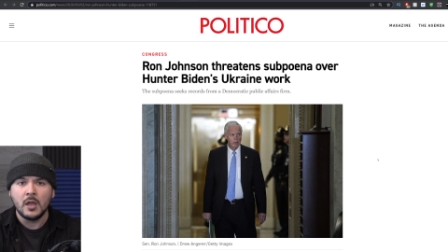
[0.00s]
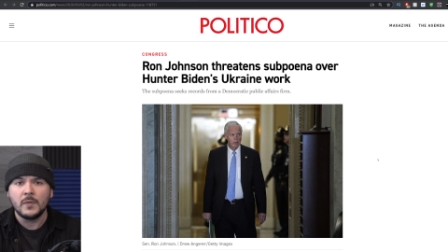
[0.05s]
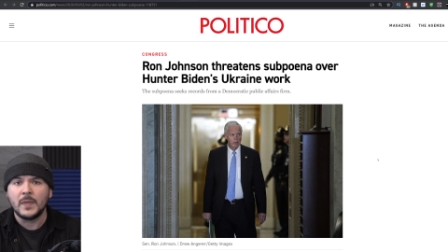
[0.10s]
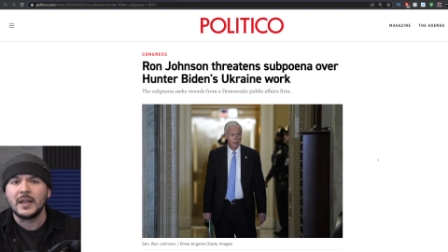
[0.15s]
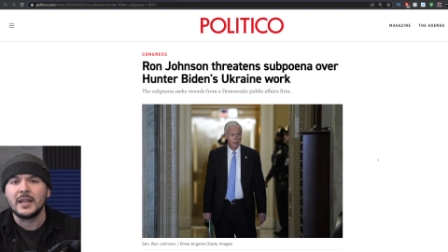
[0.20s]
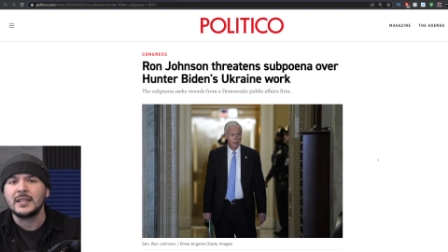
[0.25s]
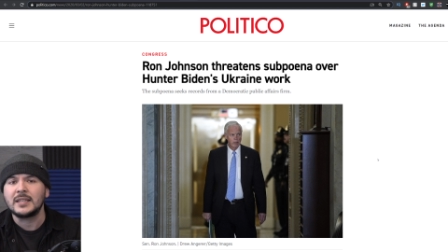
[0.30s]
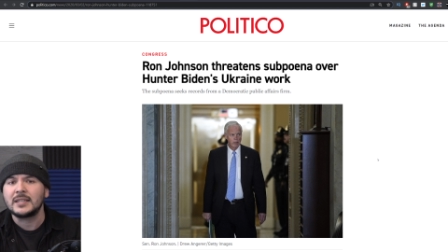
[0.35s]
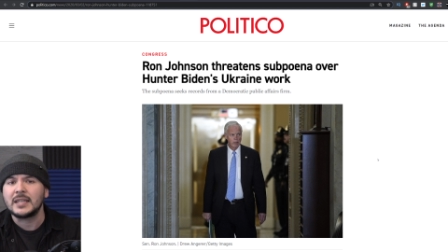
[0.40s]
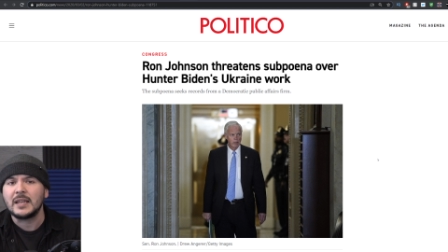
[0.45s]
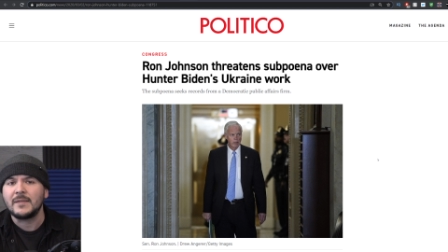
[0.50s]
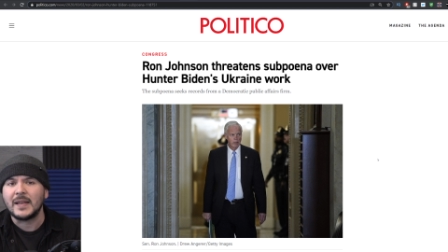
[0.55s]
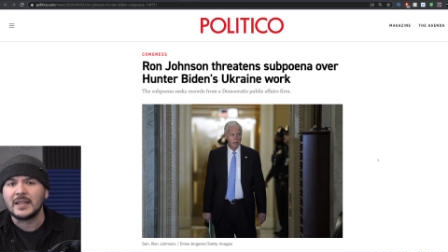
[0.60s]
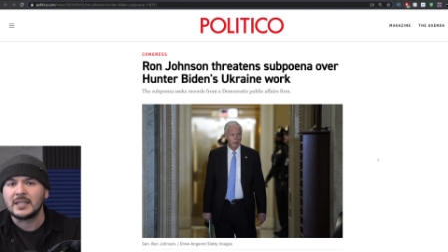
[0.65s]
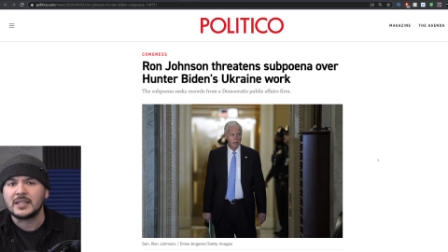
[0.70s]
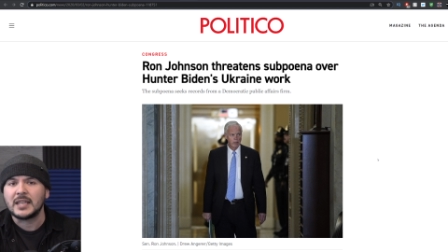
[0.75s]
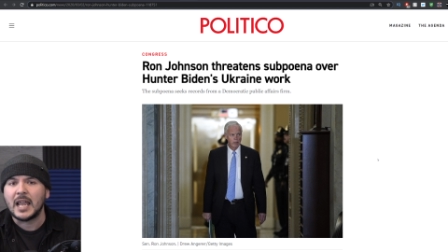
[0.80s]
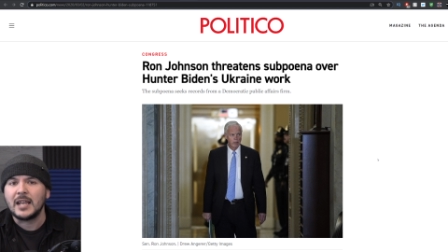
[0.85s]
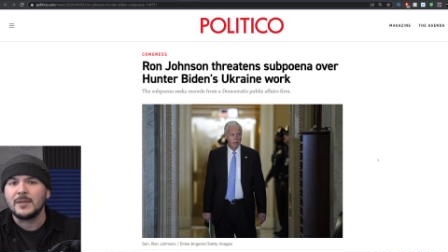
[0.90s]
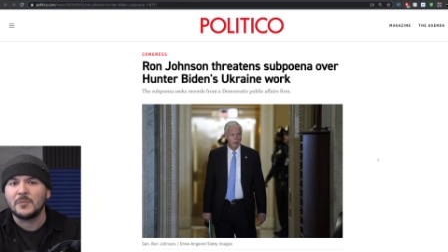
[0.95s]
They didn't say
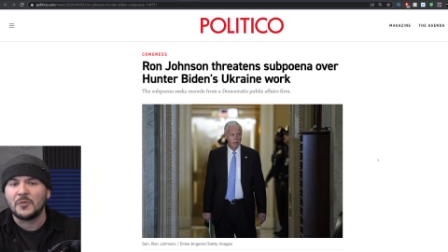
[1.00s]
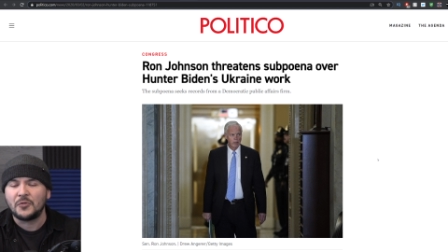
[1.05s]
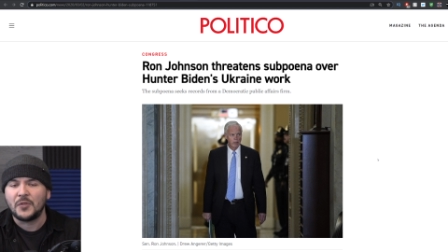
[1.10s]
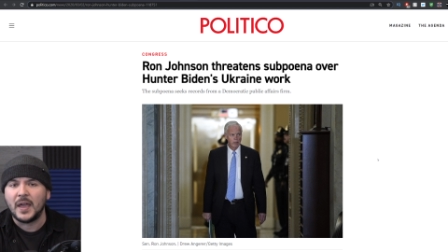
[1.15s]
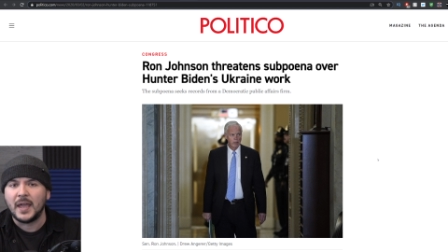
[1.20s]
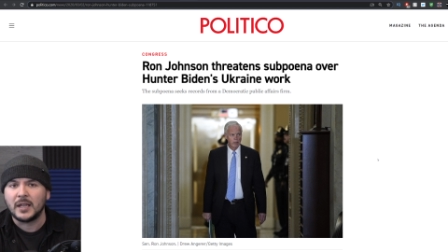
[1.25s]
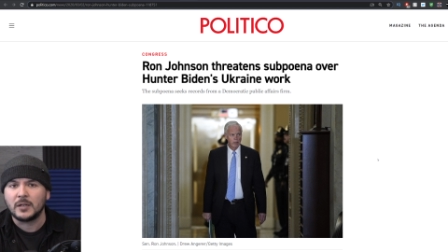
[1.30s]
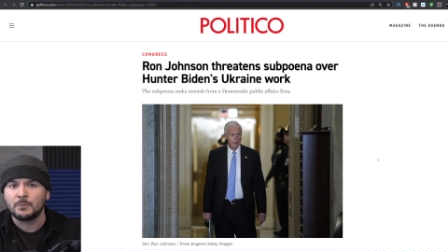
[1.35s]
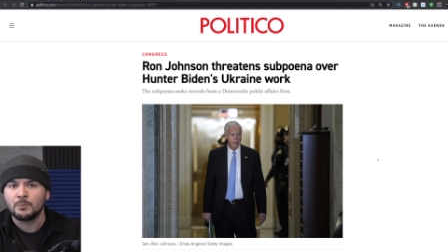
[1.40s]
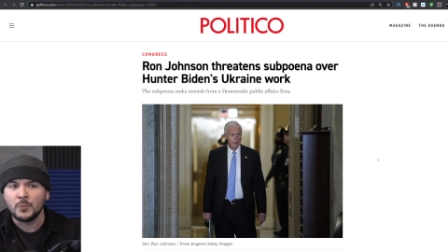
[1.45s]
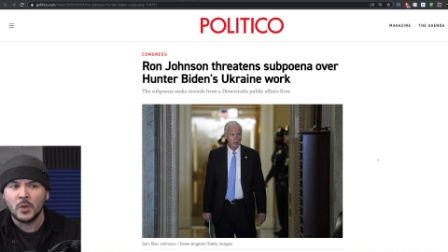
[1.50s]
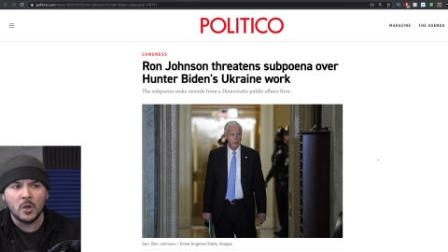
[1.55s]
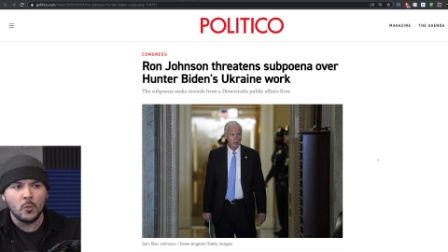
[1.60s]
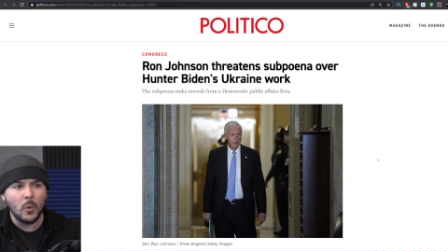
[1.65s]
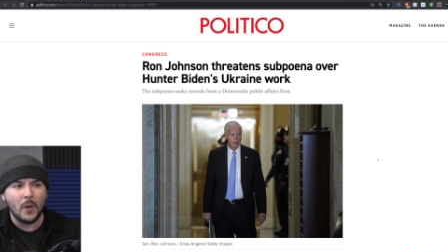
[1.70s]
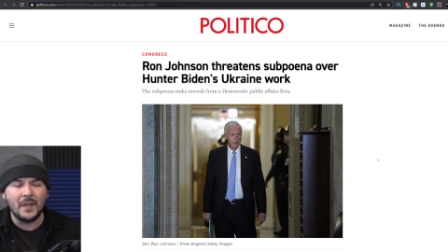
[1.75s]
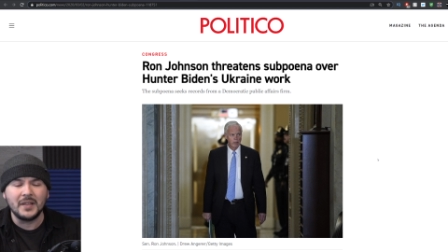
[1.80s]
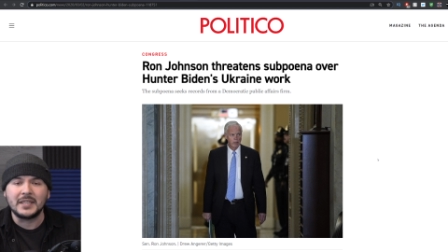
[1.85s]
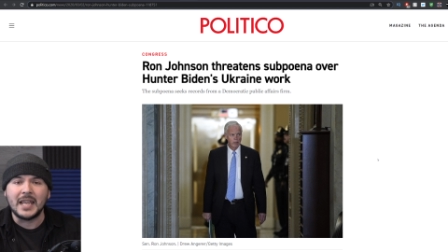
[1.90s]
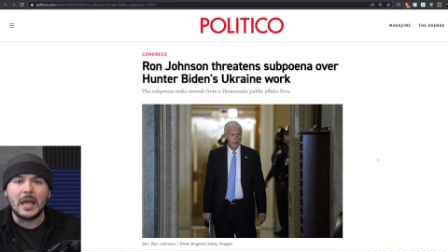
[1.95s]
that same thing
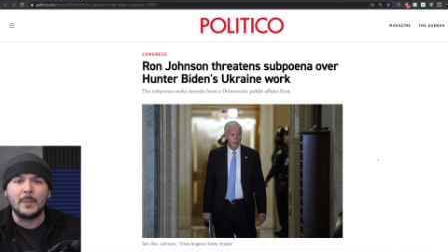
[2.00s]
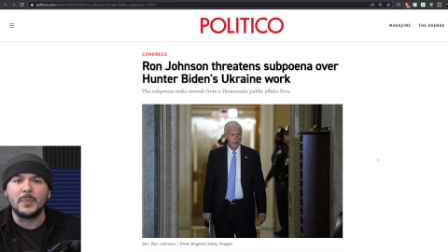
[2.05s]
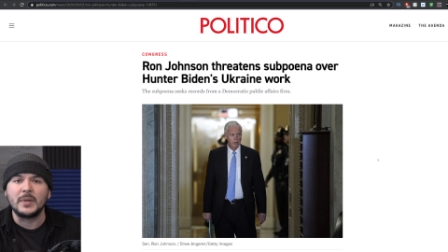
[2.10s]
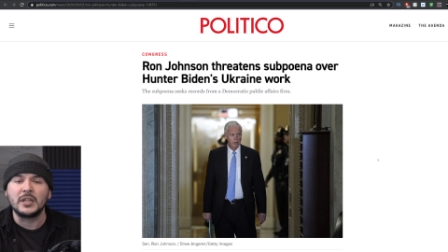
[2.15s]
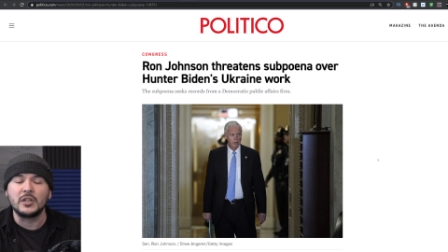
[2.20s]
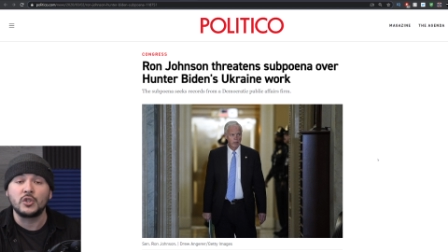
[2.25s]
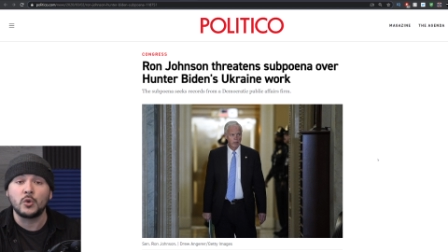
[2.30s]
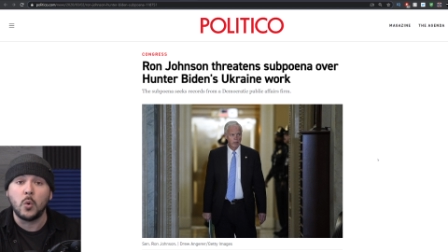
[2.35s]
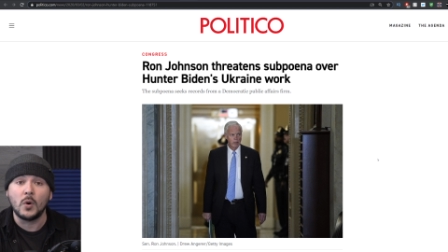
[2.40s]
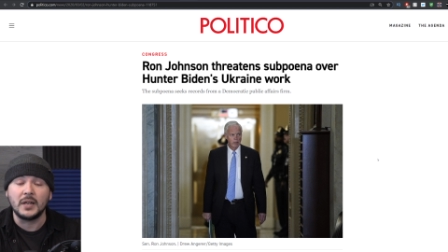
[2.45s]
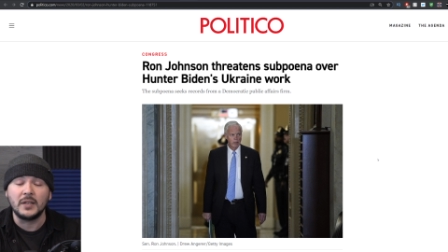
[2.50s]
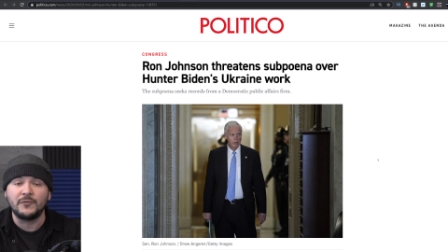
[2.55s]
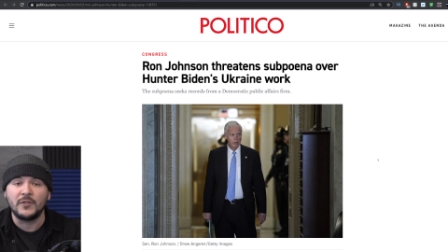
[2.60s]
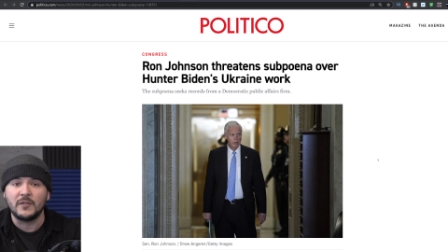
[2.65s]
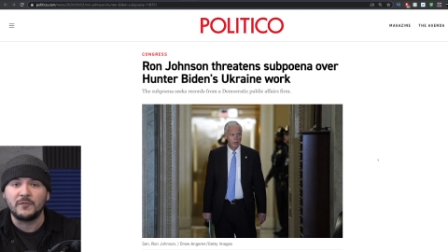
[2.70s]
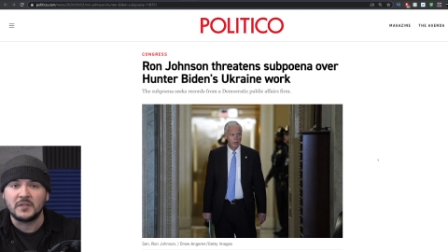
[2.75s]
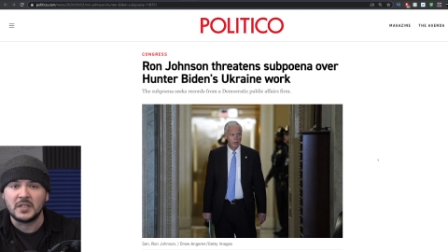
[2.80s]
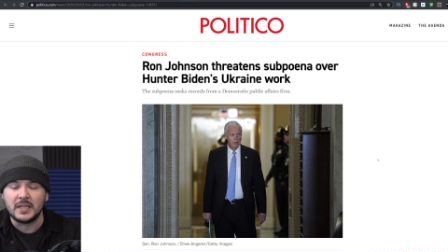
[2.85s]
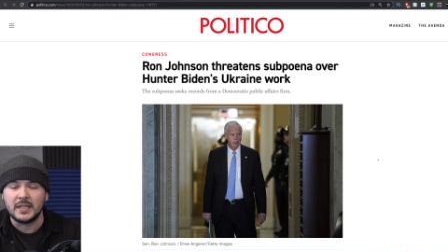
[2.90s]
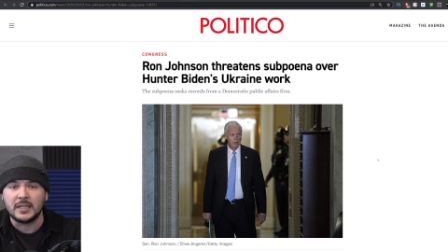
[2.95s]
when this happened in
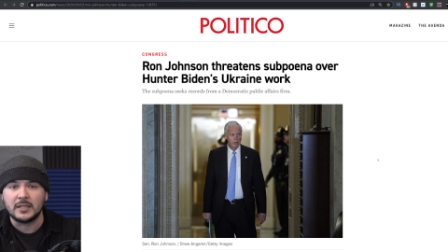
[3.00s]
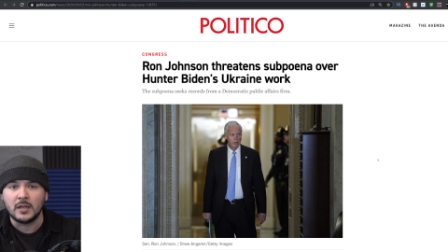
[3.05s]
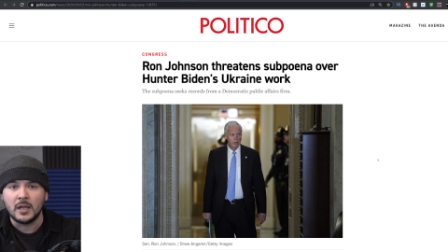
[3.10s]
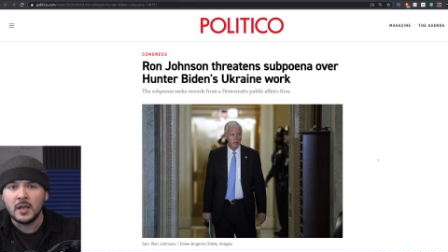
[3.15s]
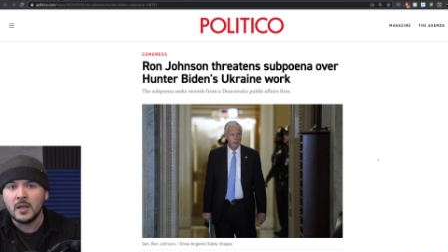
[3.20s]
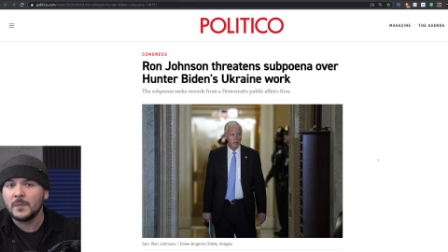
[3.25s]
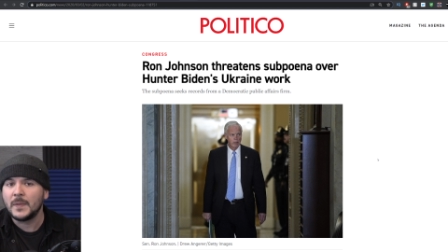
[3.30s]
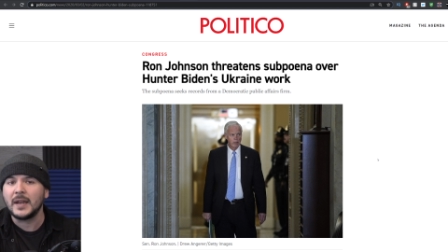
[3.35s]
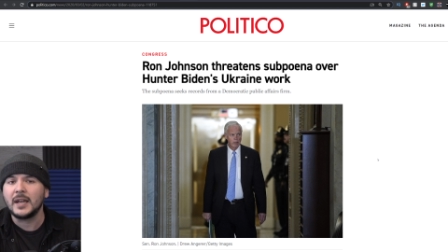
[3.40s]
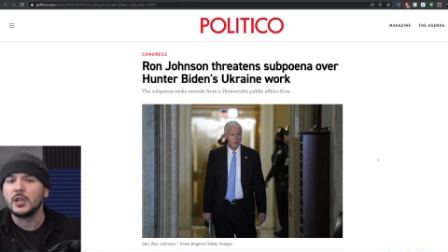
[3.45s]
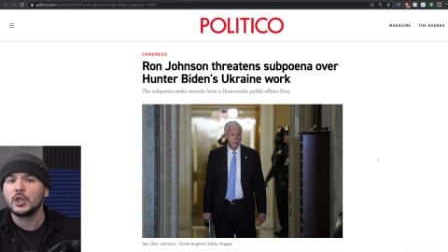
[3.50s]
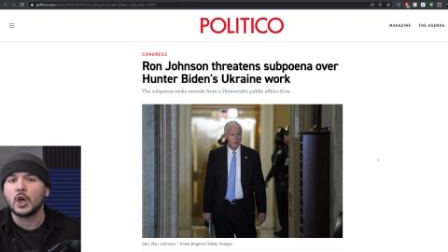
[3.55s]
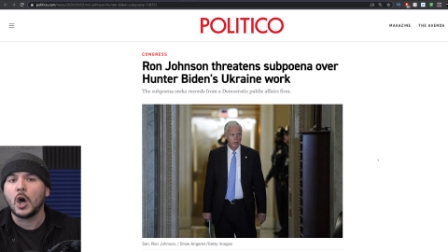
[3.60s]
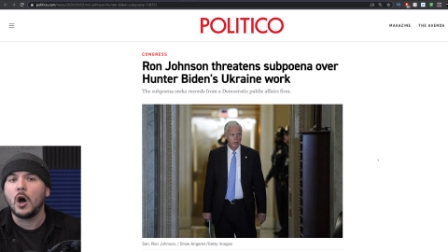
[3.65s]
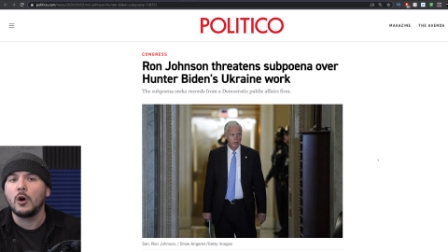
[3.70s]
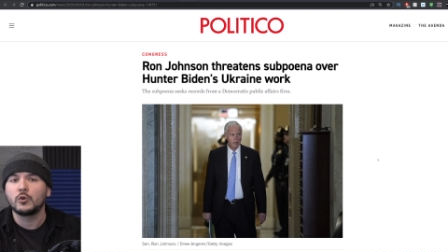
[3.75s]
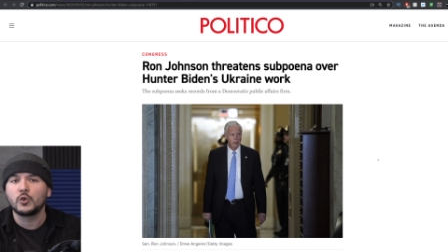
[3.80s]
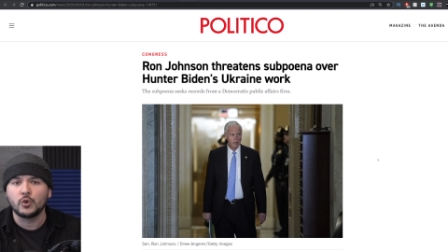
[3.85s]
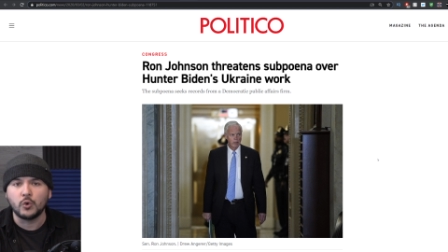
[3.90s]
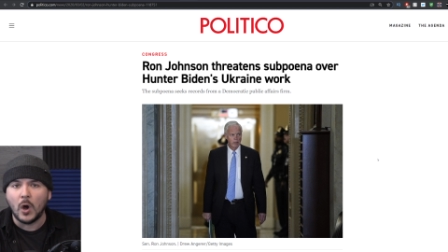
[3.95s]
2015. They didn't call